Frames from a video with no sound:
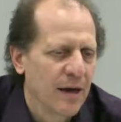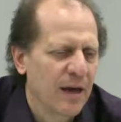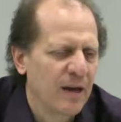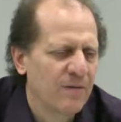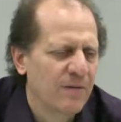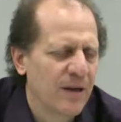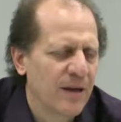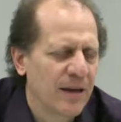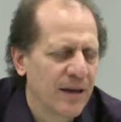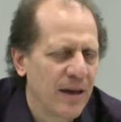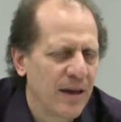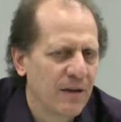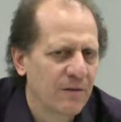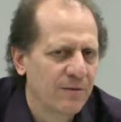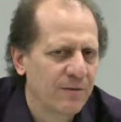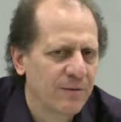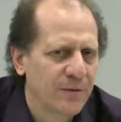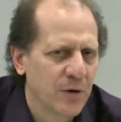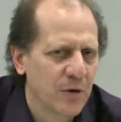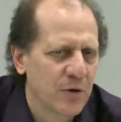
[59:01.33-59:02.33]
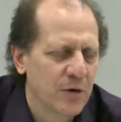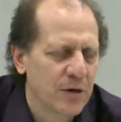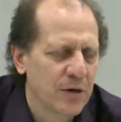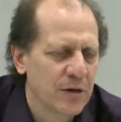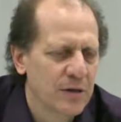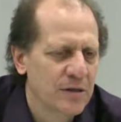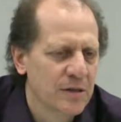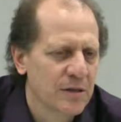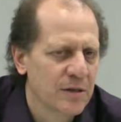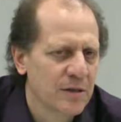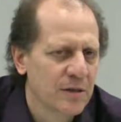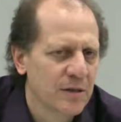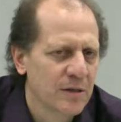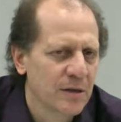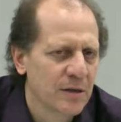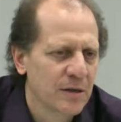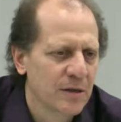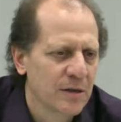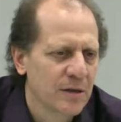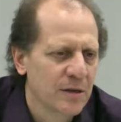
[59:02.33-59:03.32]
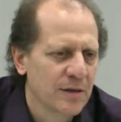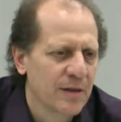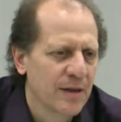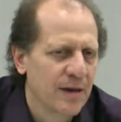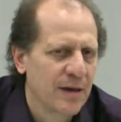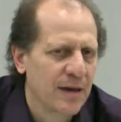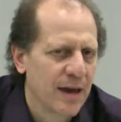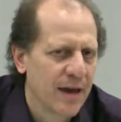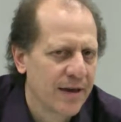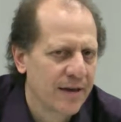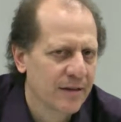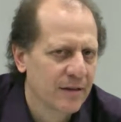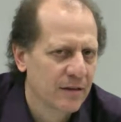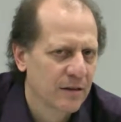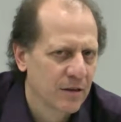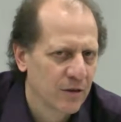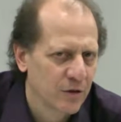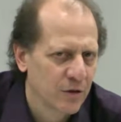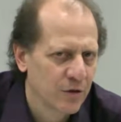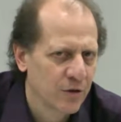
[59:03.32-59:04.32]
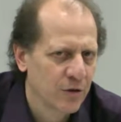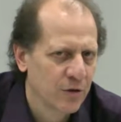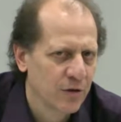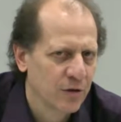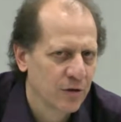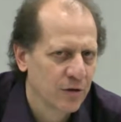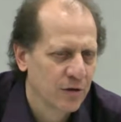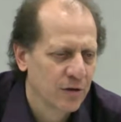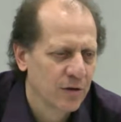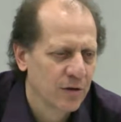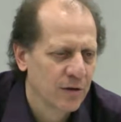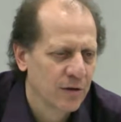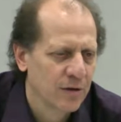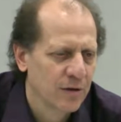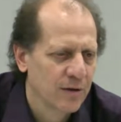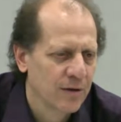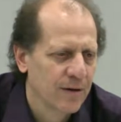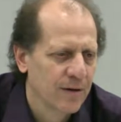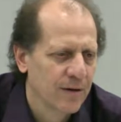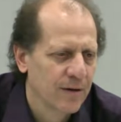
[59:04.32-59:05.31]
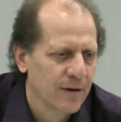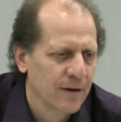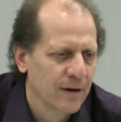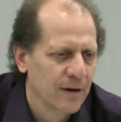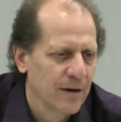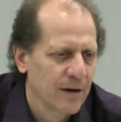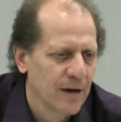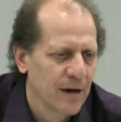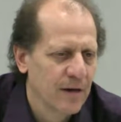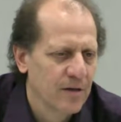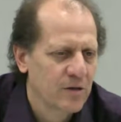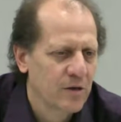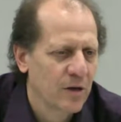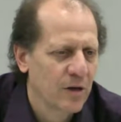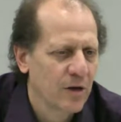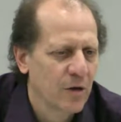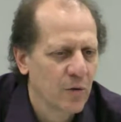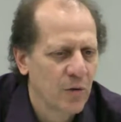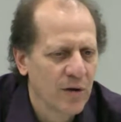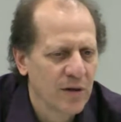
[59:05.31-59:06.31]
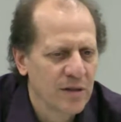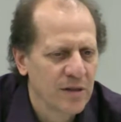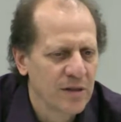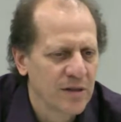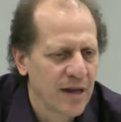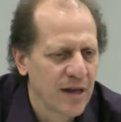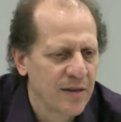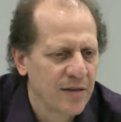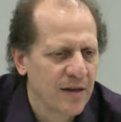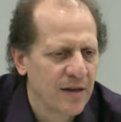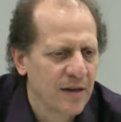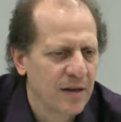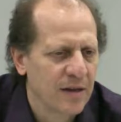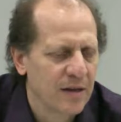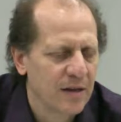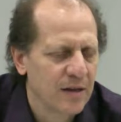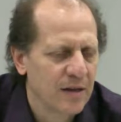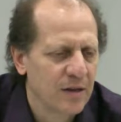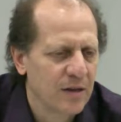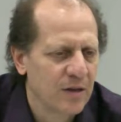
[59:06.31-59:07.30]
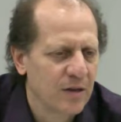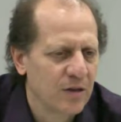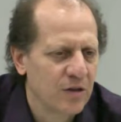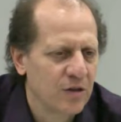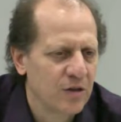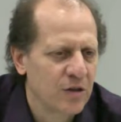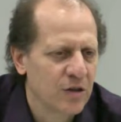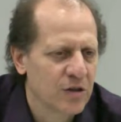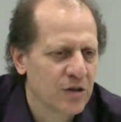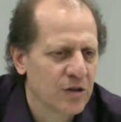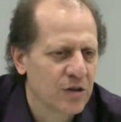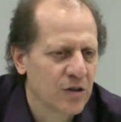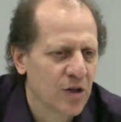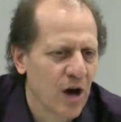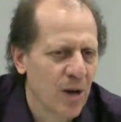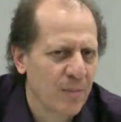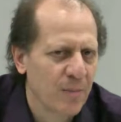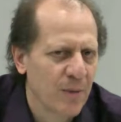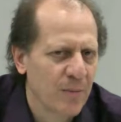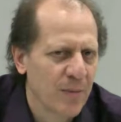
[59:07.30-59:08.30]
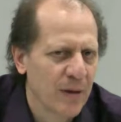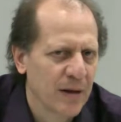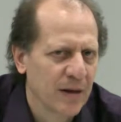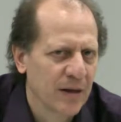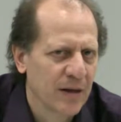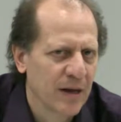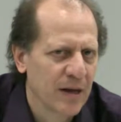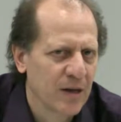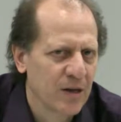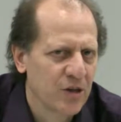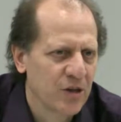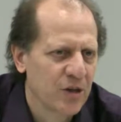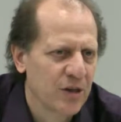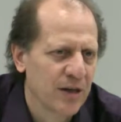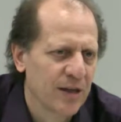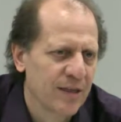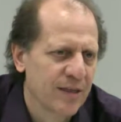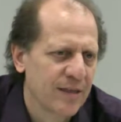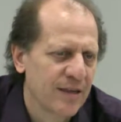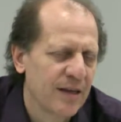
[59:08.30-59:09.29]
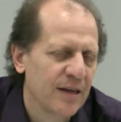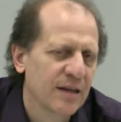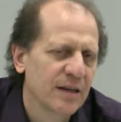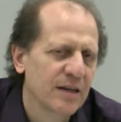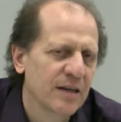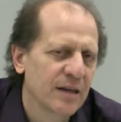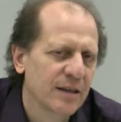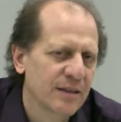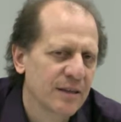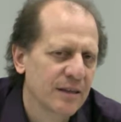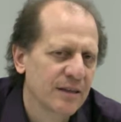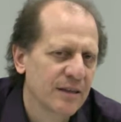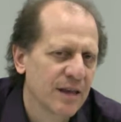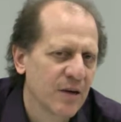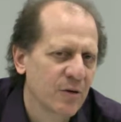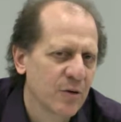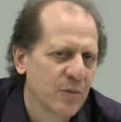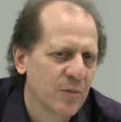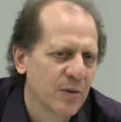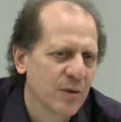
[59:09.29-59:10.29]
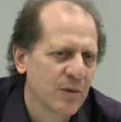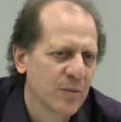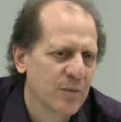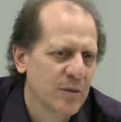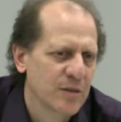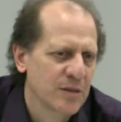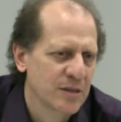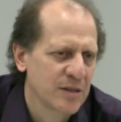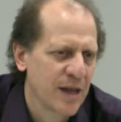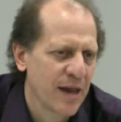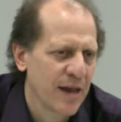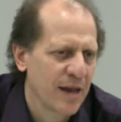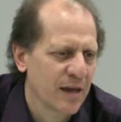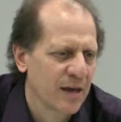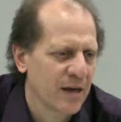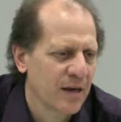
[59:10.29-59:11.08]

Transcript: if they can't focus, they can't learn. And so I don't want to say that you just stop the medication. I think that would be a mistake